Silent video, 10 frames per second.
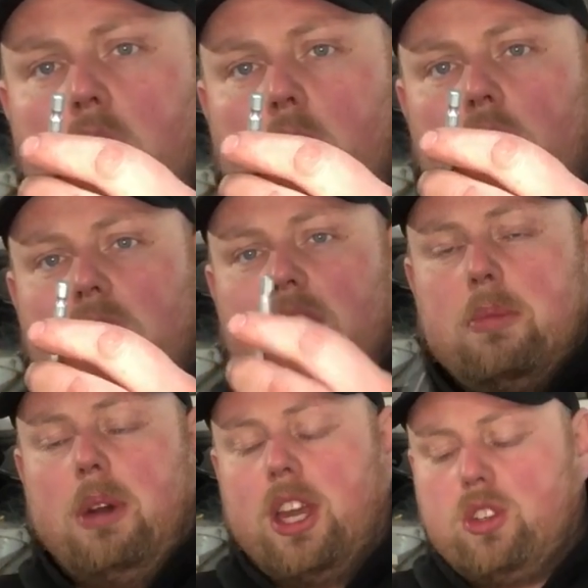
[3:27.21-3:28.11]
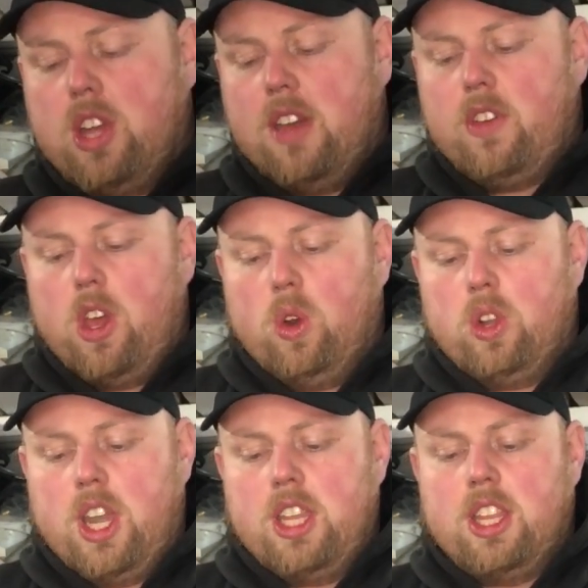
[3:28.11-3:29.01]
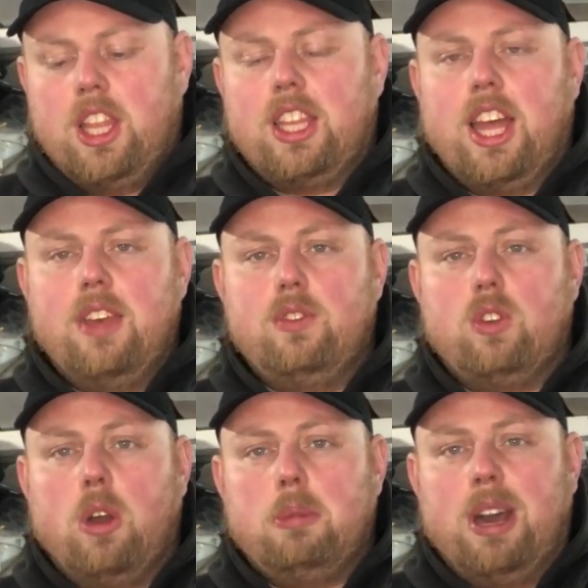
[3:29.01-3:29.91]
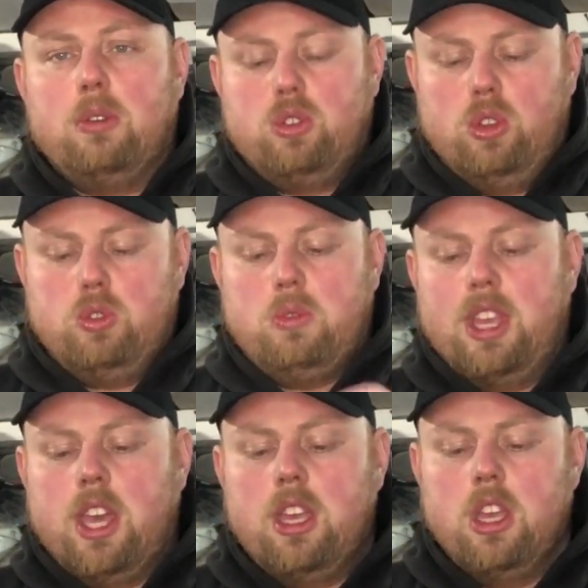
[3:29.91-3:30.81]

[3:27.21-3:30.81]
or an impact driver or anything like that if you've got power tools with you.